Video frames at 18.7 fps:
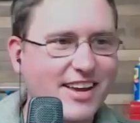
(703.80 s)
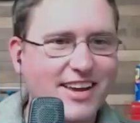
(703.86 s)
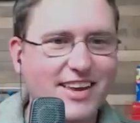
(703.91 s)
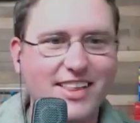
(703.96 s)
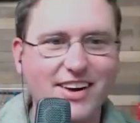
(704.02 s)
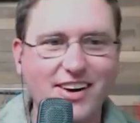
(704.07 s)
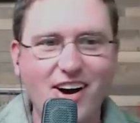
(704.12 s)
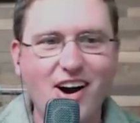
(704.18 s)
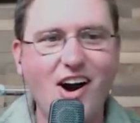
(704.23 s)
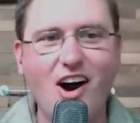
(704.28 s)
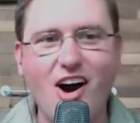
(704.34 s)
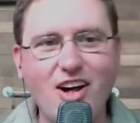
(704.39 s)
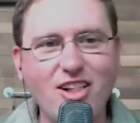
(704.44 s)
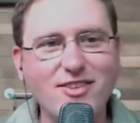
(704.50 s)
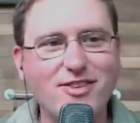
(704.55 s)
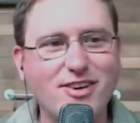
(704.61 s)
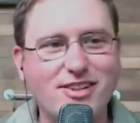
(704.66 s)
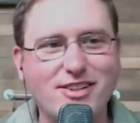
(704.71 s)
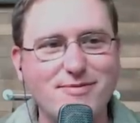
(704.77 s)
You know,
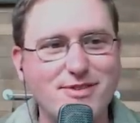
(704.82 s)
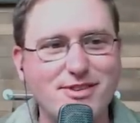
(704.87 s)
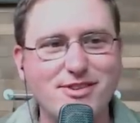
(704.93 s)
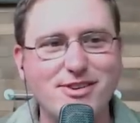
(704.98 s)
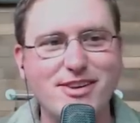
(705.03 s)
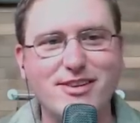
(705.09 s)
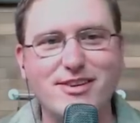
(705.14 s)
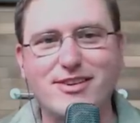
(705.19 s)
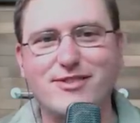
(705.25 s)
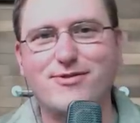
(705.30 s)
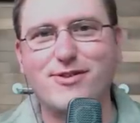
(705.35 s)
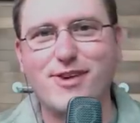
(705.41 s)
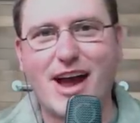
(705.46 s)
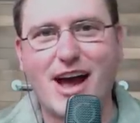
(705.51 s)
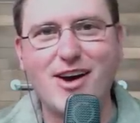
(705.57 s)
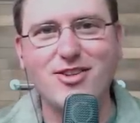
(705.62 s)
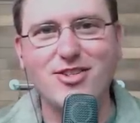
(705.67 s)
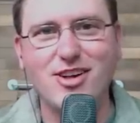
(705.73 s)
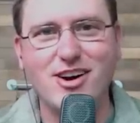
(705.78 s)
all of us have been doing helium. this for
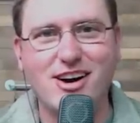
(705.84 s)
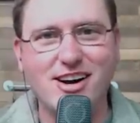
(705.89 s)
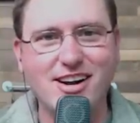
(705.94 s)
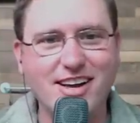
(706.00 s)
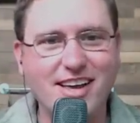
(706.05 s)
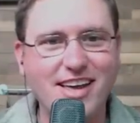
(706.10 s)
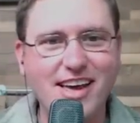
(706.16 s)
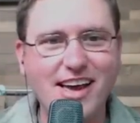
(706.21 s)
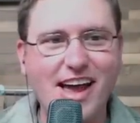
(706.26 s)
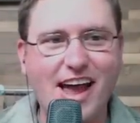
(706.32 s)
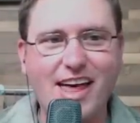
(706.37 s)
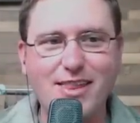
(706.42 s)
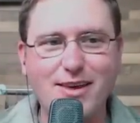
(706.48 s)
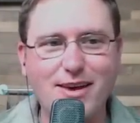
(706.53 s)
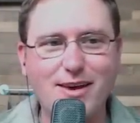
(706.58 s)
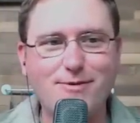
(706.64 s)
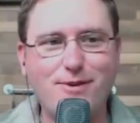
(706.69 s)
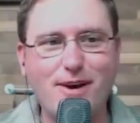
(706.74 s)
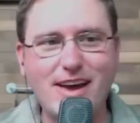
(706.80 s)
how long? And
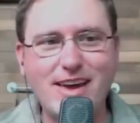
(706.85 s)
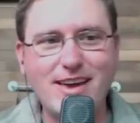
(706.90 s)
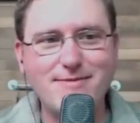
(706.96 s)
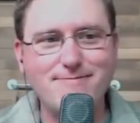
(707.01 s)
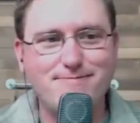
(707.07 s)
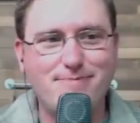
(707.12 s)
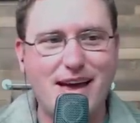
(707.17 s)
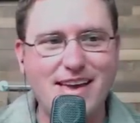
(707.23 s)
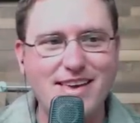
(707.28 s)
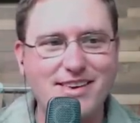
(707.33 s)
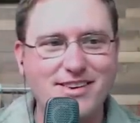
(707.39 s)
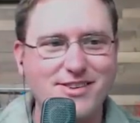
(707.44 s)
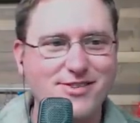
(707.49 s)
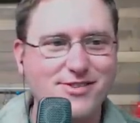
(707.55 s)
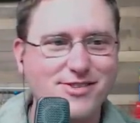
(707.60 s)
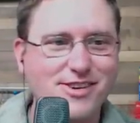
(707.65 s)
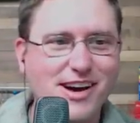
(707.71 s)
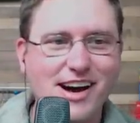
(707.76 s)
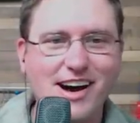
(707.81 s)
if I had bet
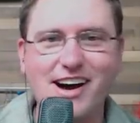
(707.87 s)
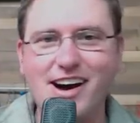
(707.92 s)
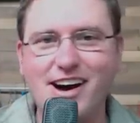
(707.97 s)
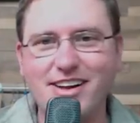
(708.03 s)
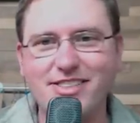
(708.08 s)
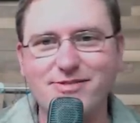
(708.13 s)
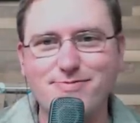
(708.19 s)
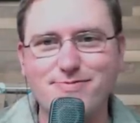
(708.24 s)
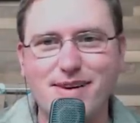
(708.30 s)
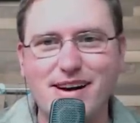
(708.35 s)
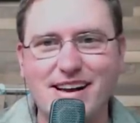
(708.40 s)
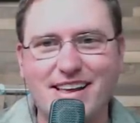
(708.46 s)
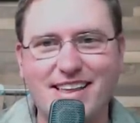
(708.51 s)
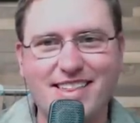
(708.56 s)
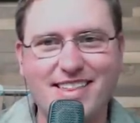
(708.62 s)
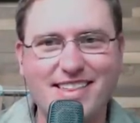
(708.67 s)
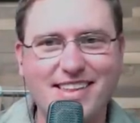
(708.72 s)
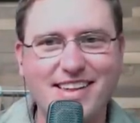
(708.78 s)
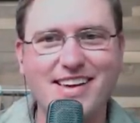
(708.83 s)
you a hundred
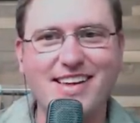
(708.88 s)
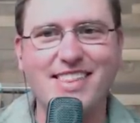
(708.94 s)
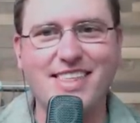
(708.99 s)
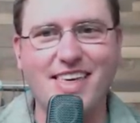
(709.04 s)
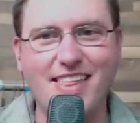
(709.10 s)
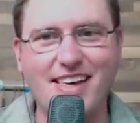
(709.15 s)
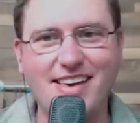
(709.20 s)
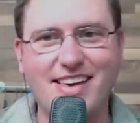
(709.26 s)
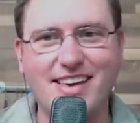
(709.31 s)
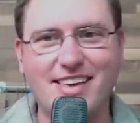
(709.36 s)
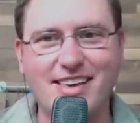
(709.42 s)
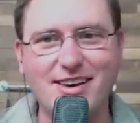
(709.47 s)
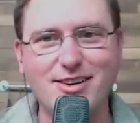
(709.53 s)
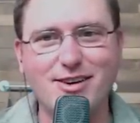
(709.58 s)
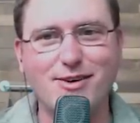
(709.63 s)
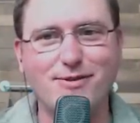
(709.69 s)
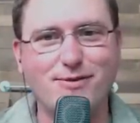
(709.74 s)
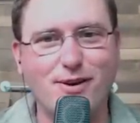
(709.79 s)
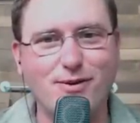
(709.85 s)
bucks that I could kill
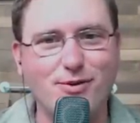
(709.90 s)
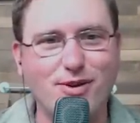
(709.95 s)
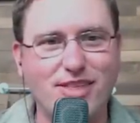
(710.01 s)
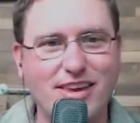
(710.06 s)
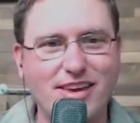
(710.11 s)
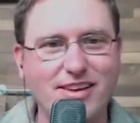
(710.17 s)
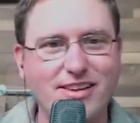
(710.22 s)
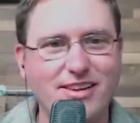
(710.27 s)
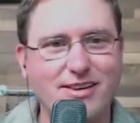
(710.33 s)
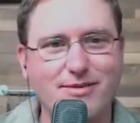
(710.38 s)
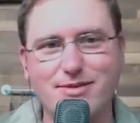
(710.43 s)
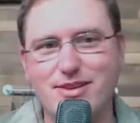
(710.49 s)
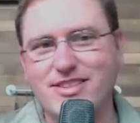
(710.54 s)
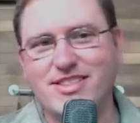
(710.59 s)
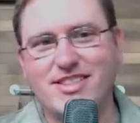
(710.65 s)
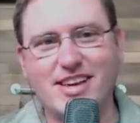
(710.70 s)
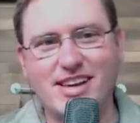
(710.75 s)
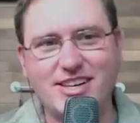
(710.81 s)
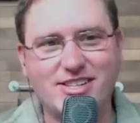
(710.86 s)
your phone with helium,
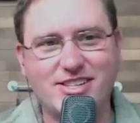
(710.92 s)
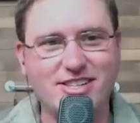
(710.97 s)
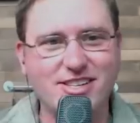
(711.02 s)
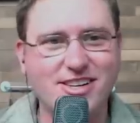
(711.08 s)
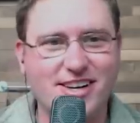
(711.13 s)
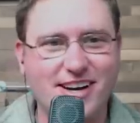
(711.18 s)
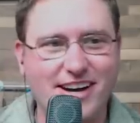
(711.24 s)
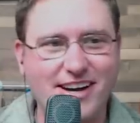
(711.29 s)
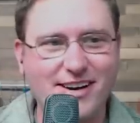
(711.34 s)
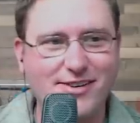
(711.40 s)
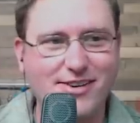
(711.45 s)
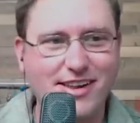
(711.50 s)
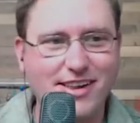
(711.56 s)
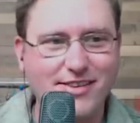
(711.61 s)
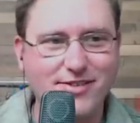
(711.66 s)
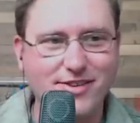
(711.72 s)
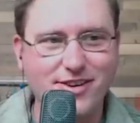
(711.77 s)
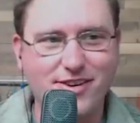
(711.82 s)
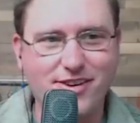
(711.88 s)
you'd say, "Sure, Kyle,
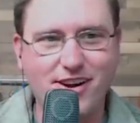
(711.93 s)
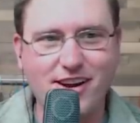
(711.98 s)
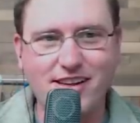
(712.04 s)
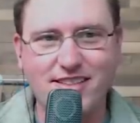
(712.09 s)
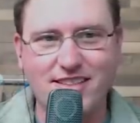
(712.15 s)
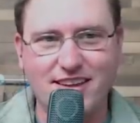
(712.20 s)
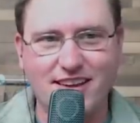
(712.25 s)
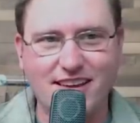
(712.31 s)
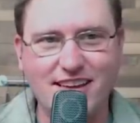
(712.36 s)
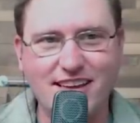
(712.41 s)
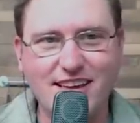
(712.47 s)
whatever. You're crazy."